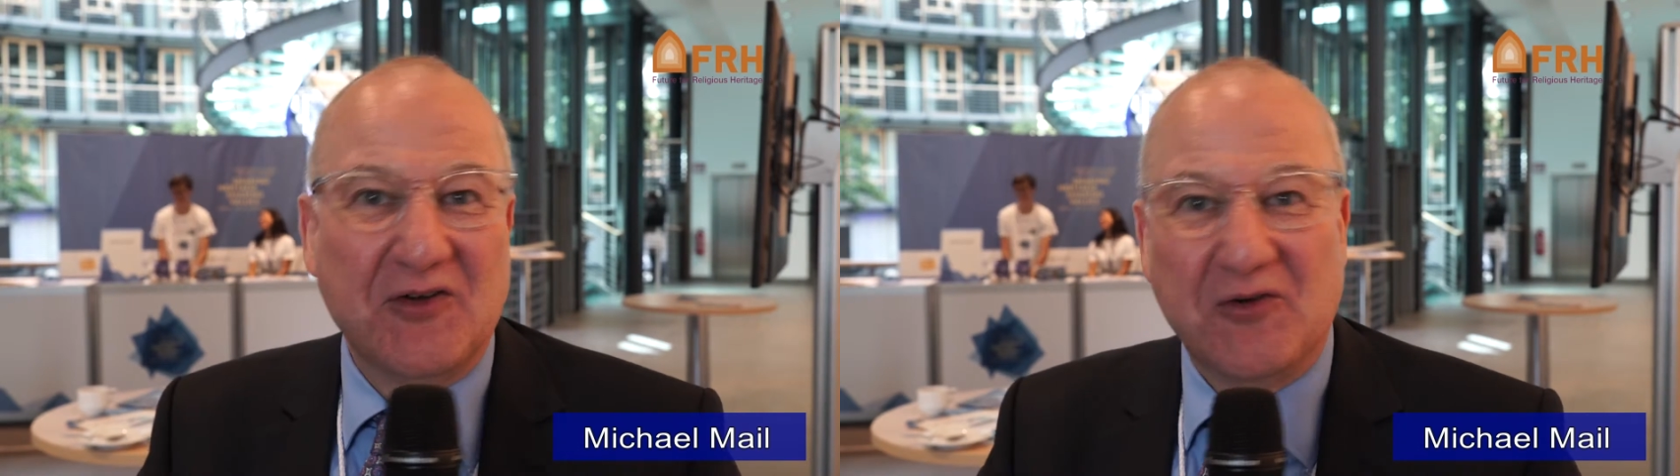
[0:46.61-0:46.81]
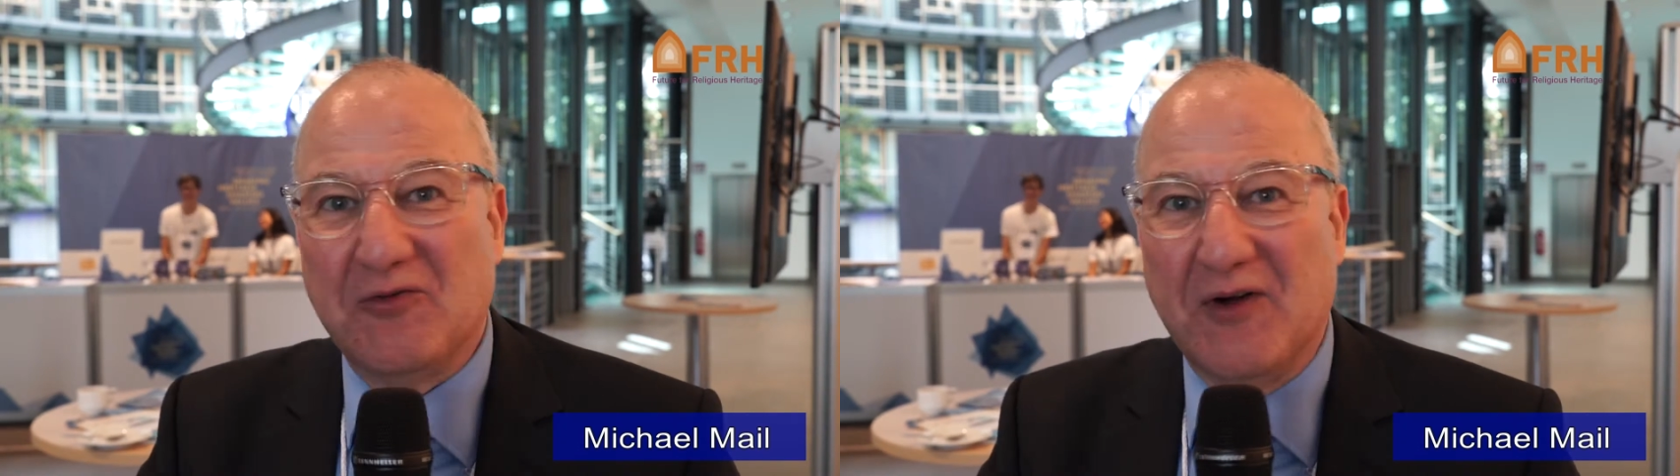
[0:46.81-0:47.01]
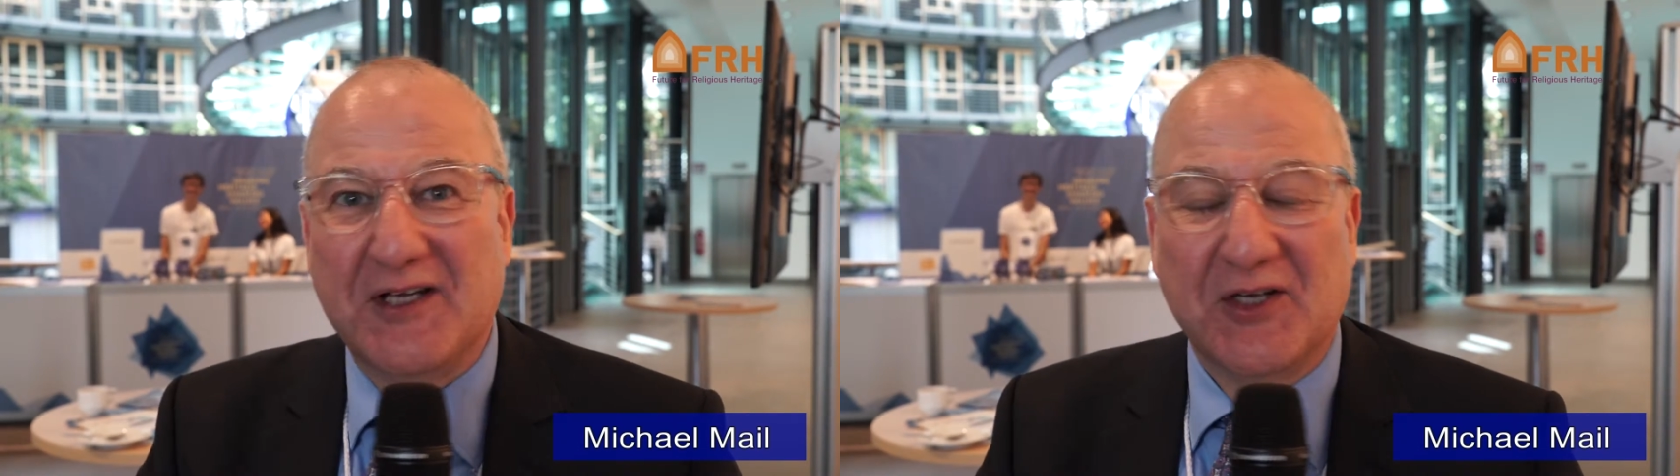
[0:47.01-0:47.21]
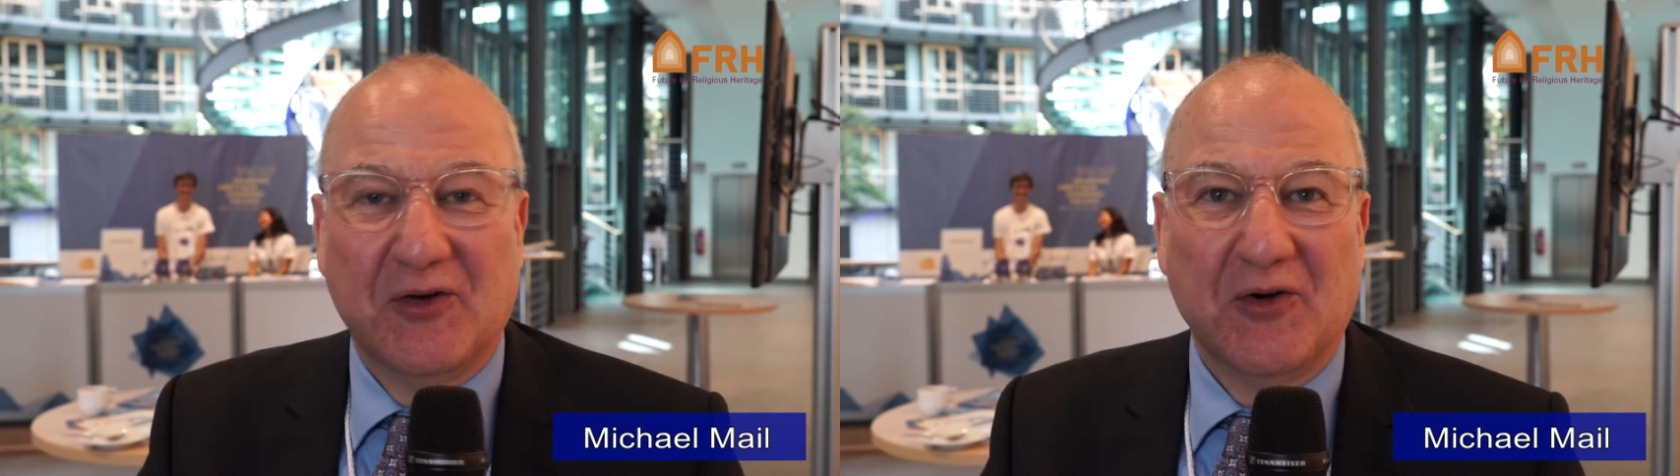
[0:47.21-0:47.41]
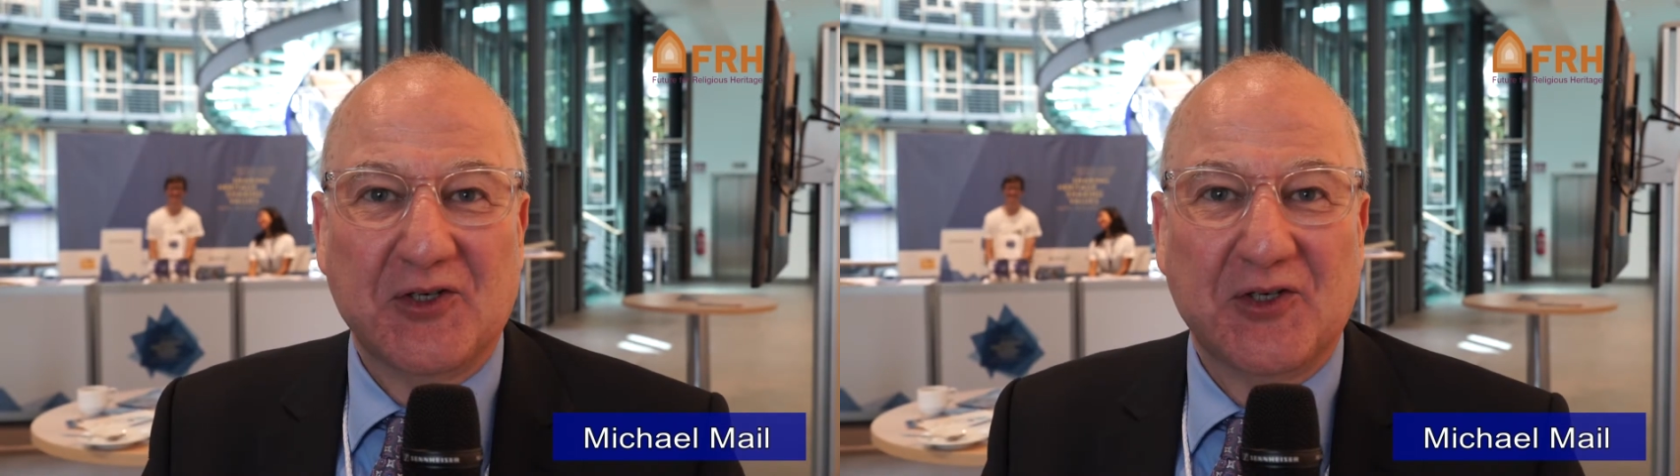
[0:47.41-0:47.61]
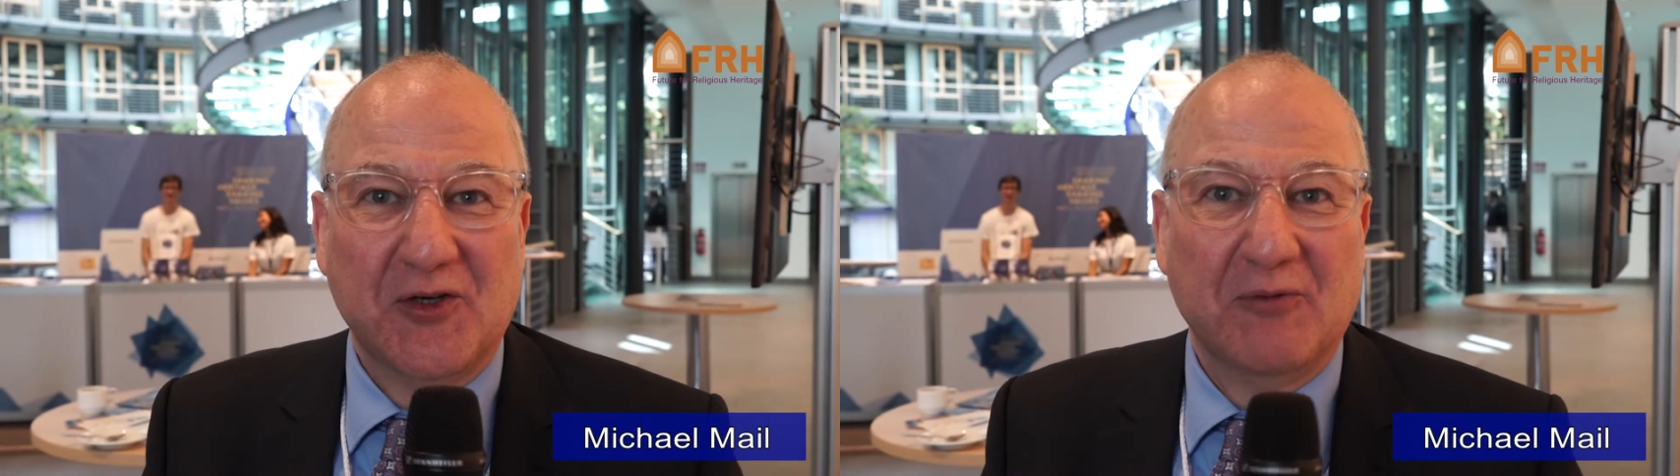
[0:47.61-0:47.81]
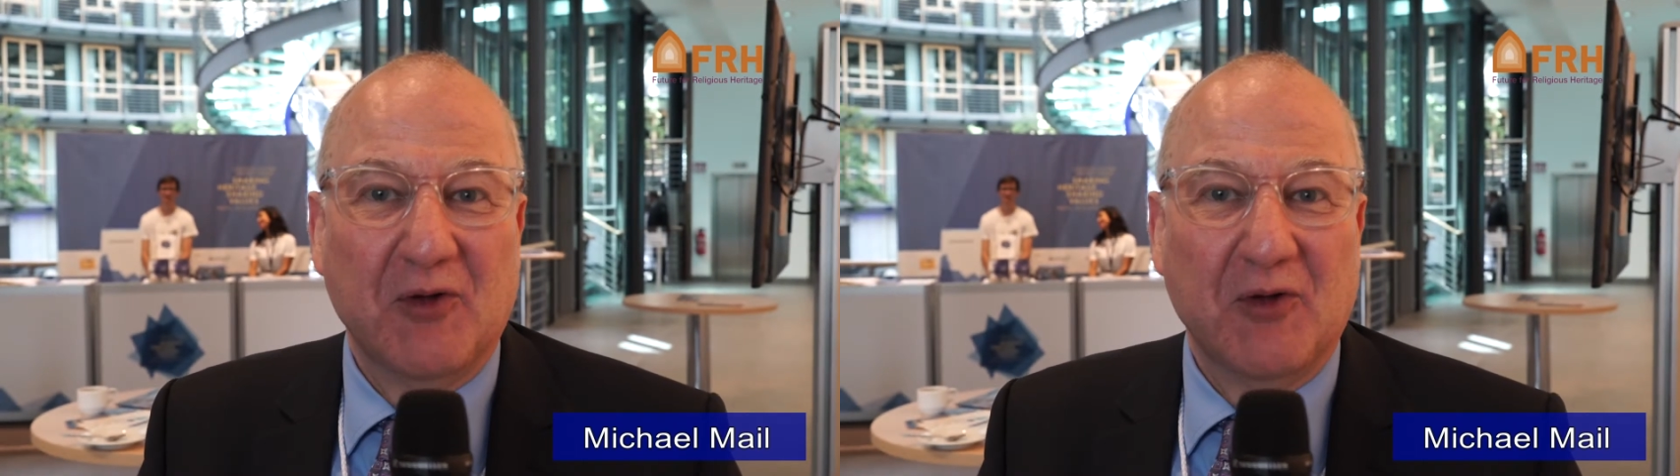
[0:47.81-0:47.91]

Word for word: you know, right across Europe,